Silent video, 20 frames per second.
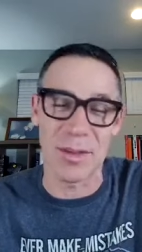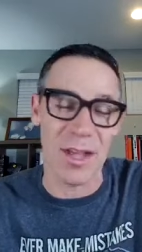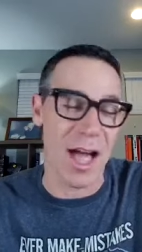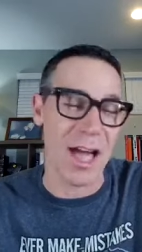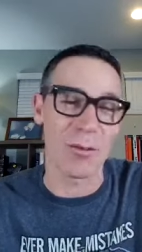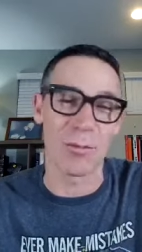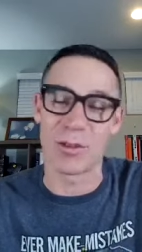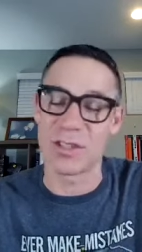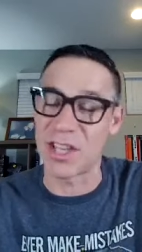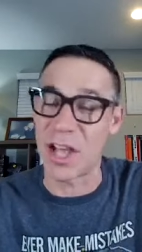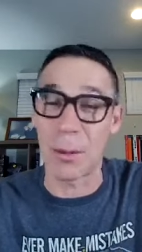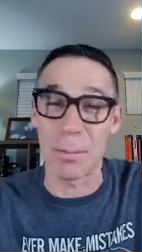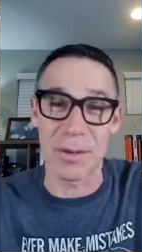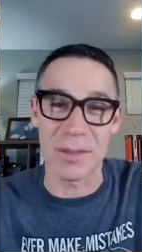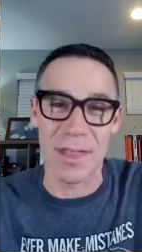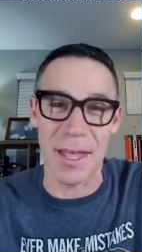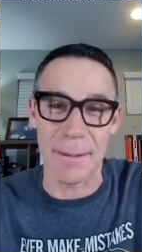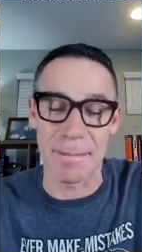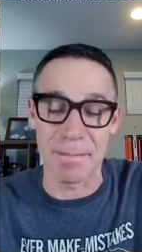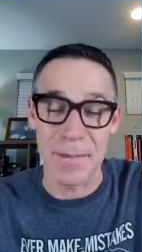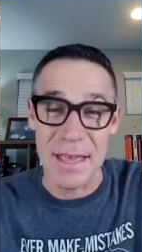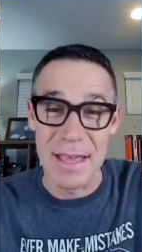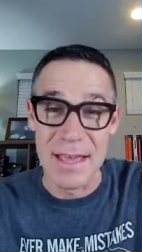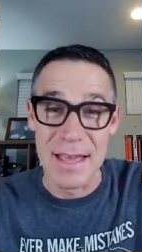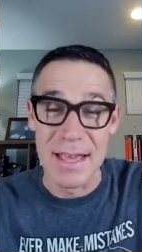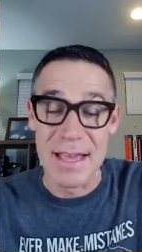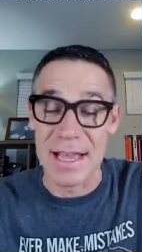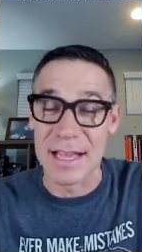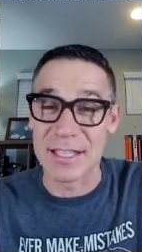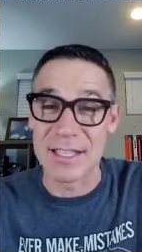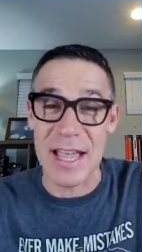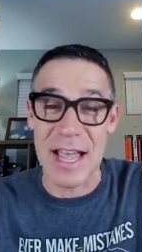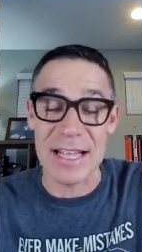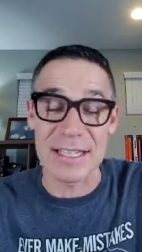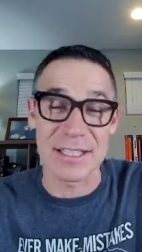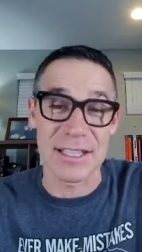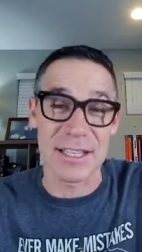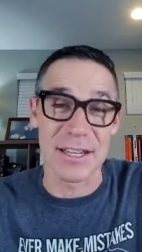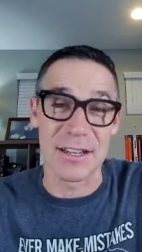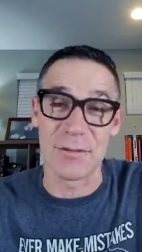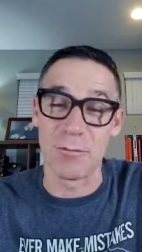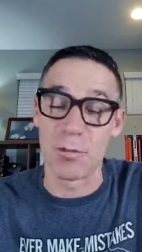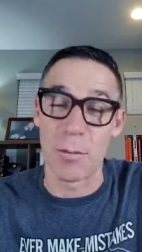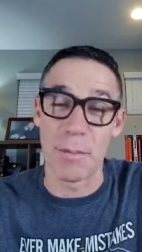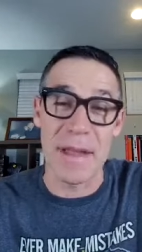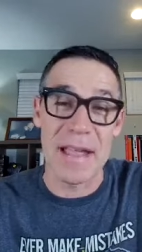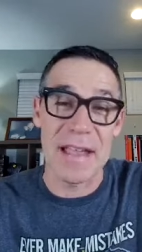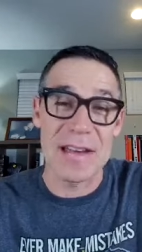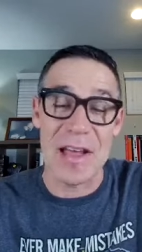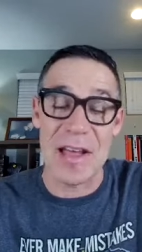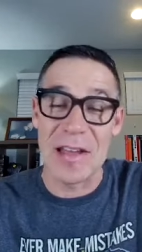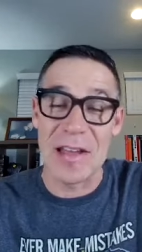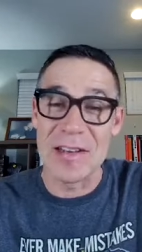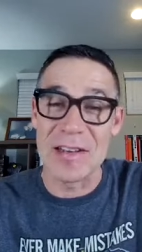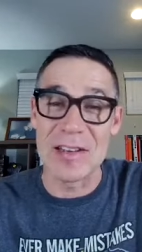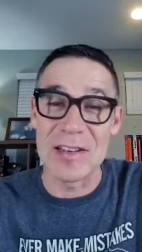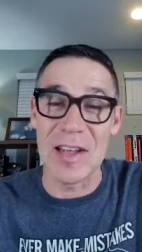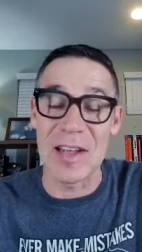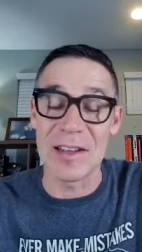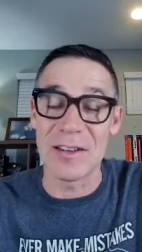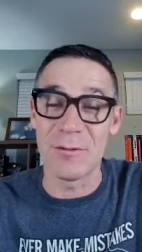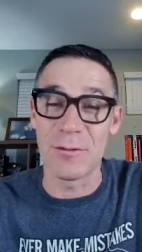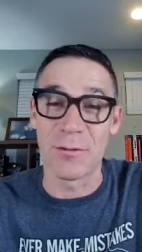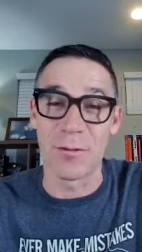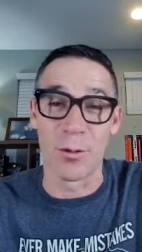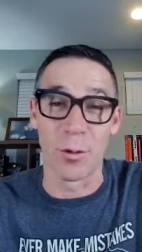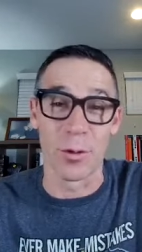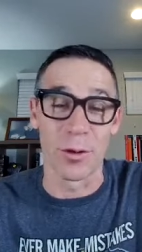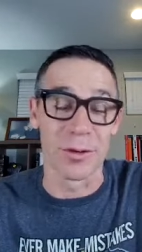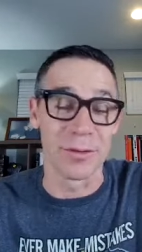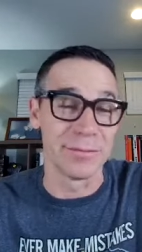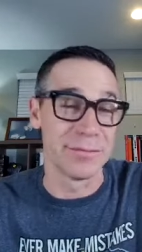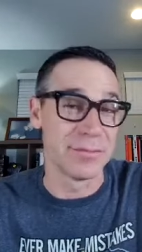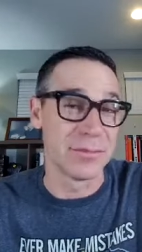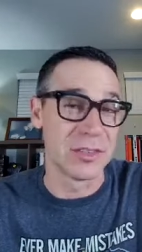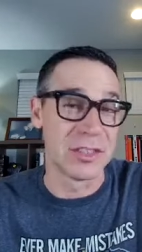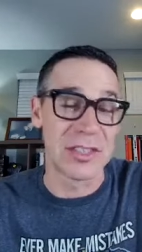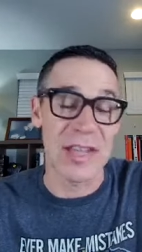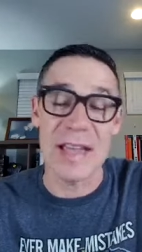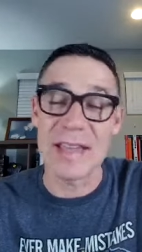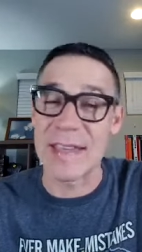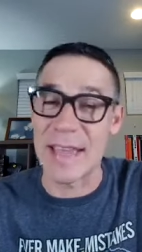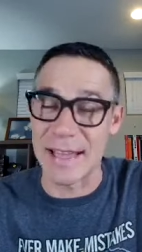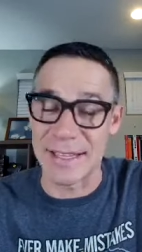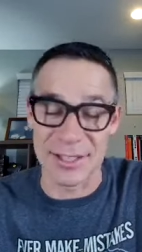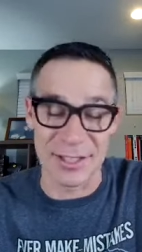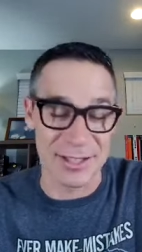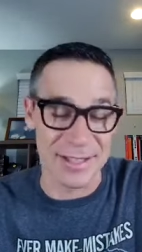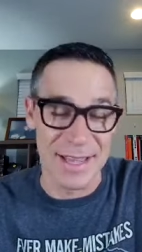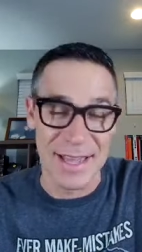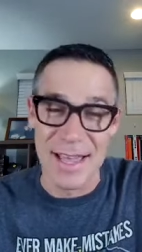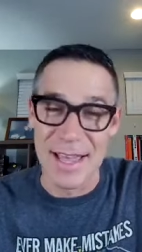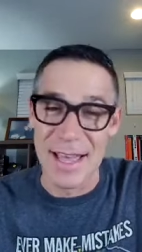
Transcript: God was helping them, a task that had remained undone for decades,